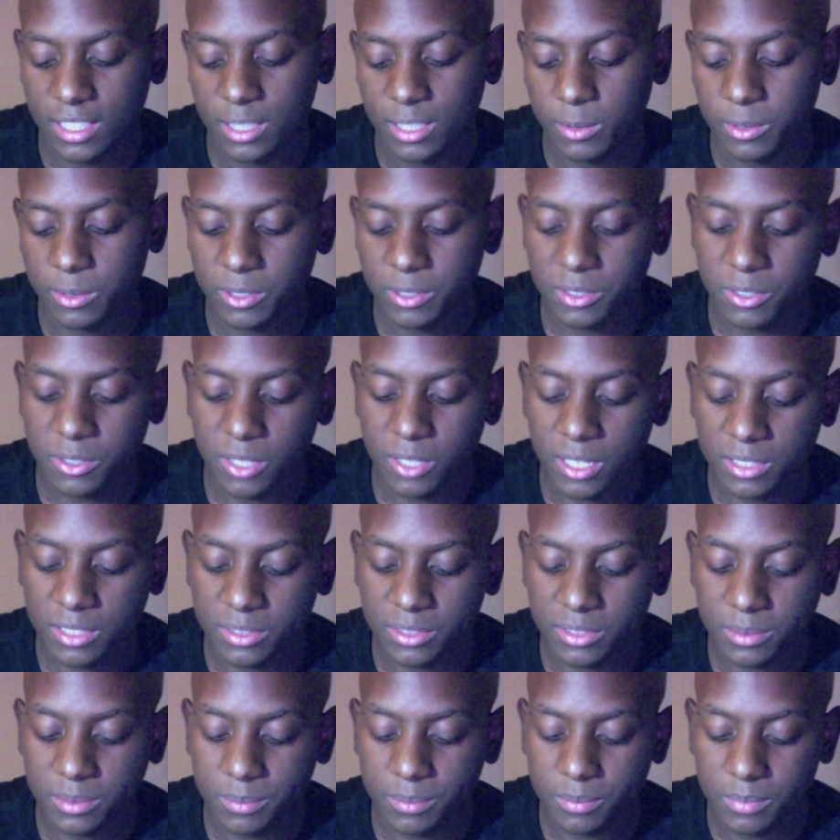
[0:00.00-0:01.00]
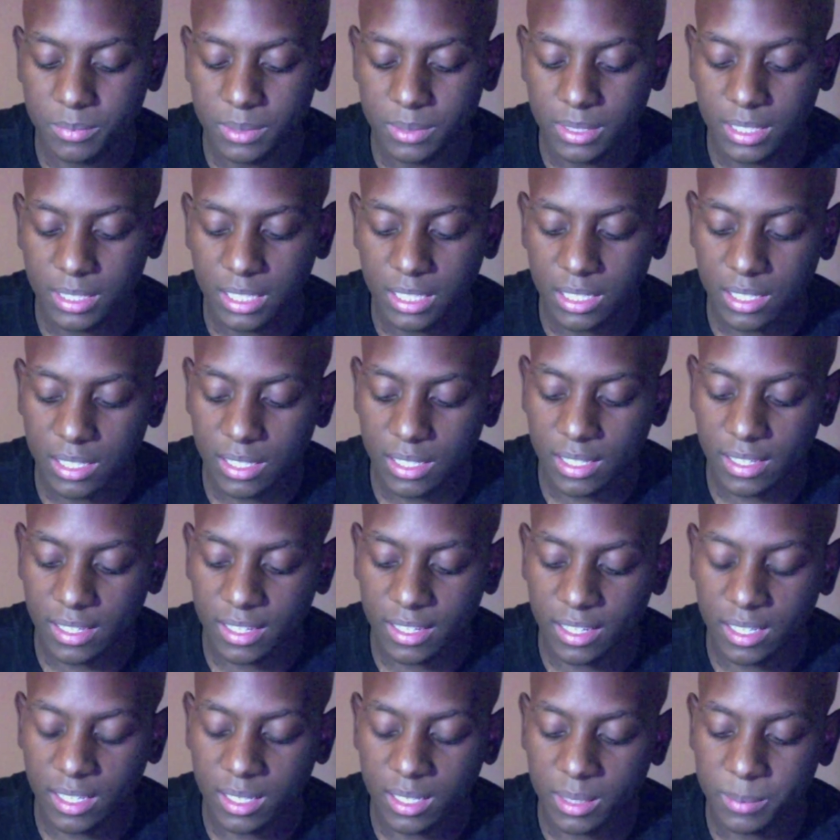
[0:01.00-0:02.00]
which is awesome.
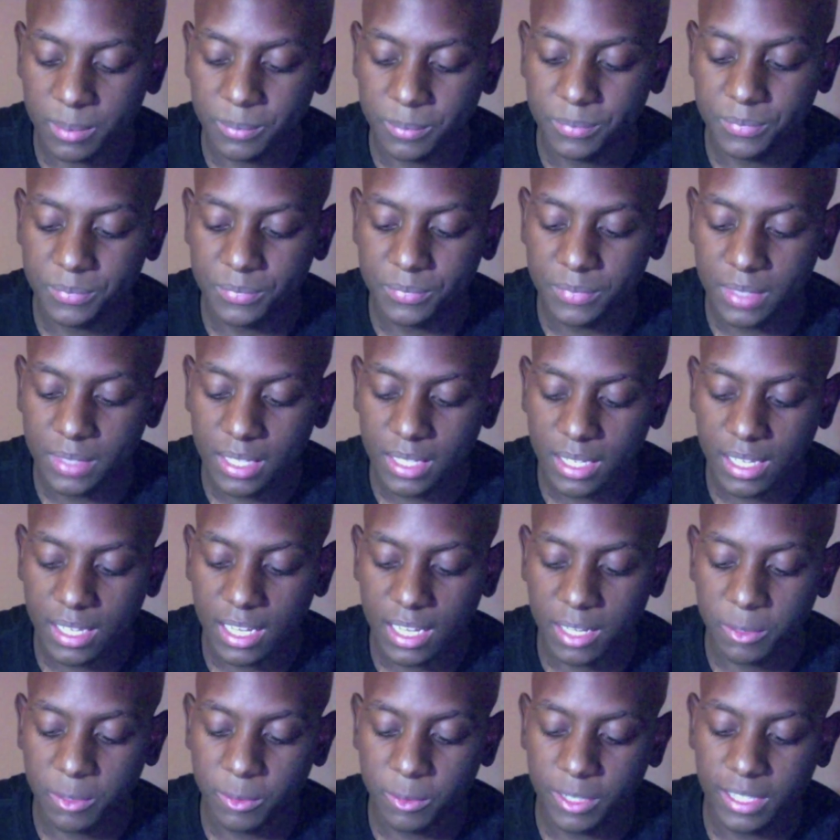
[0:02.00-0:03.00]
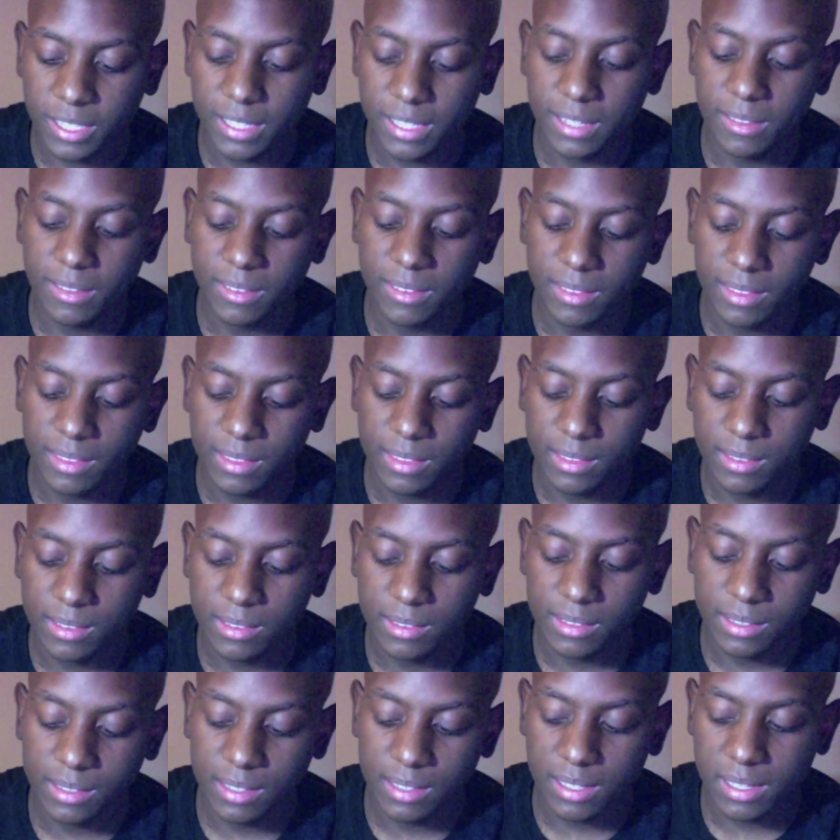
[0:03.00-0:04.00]
Um, I don't really
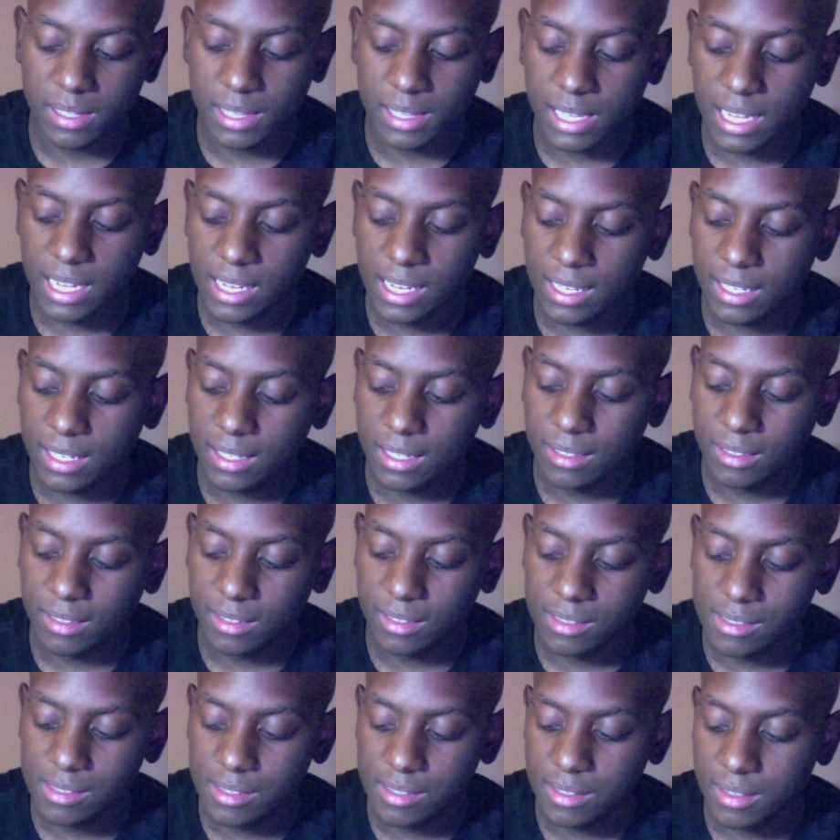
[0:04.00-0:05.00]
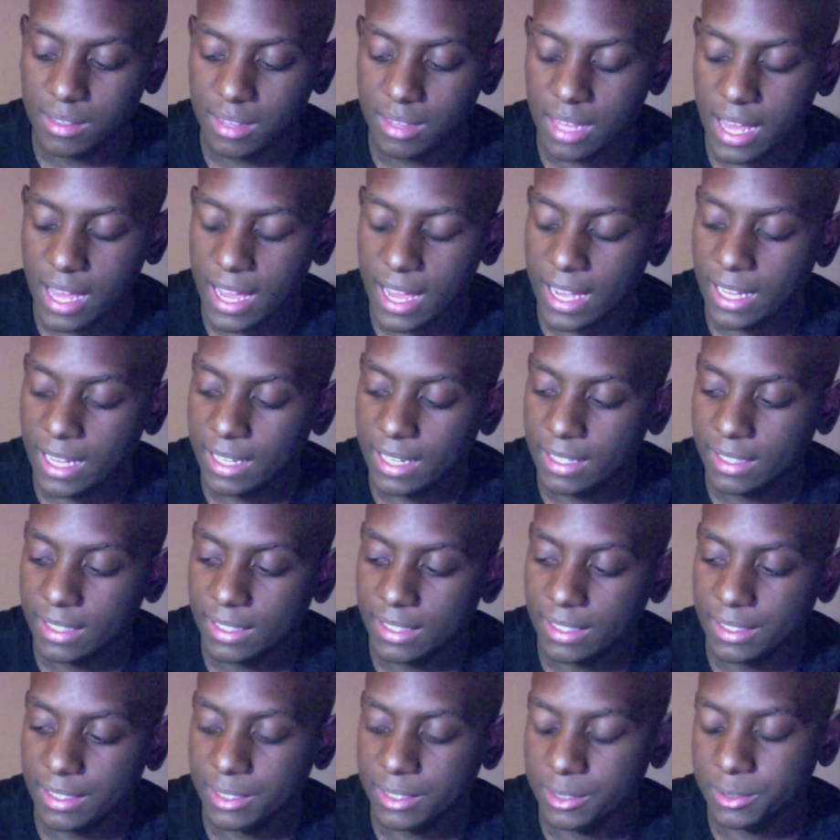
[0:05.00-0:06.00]
like that,
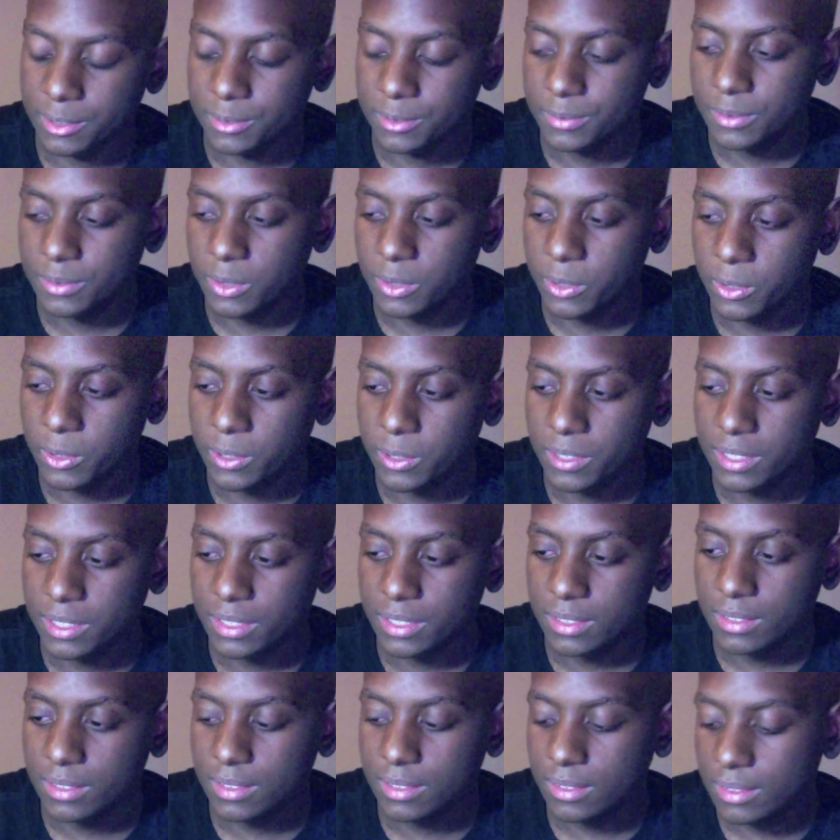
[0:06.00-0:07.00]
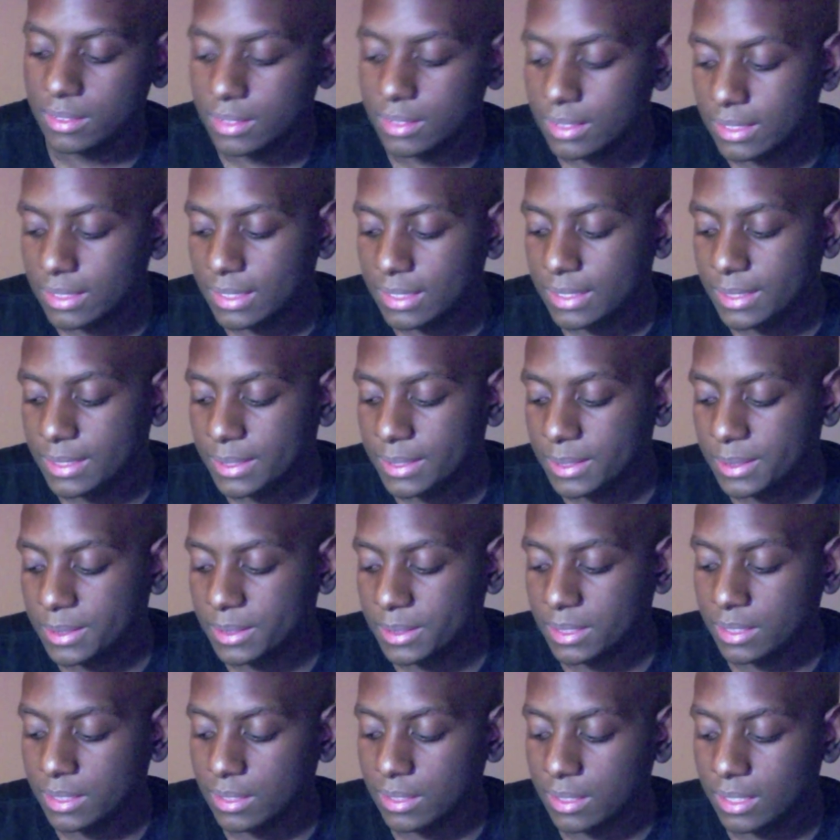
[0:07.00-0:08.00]
or the,
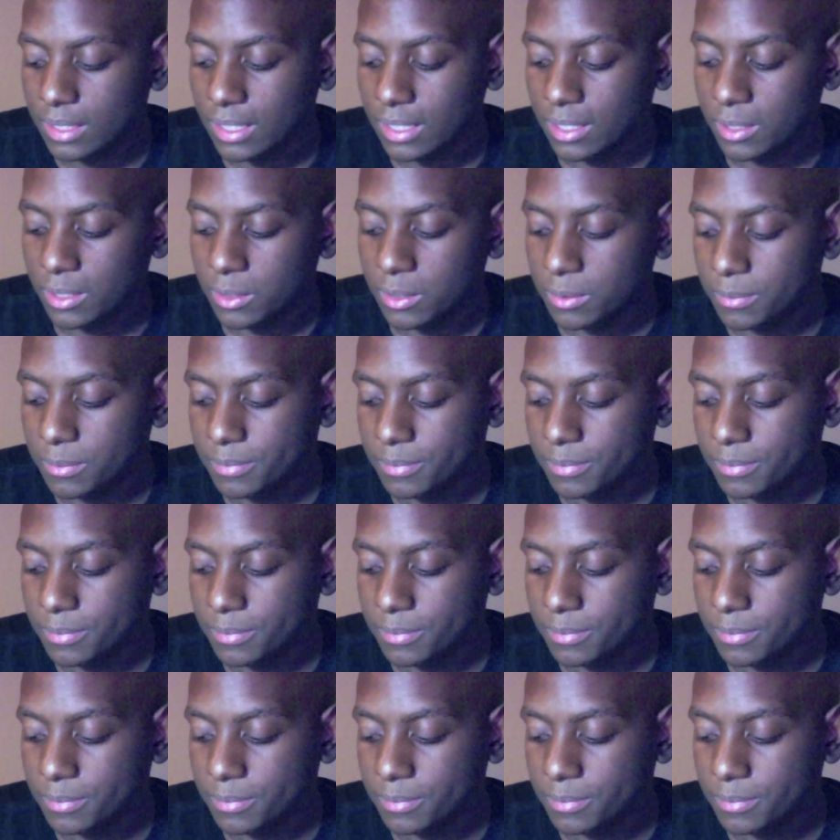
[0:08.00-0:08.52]
you know,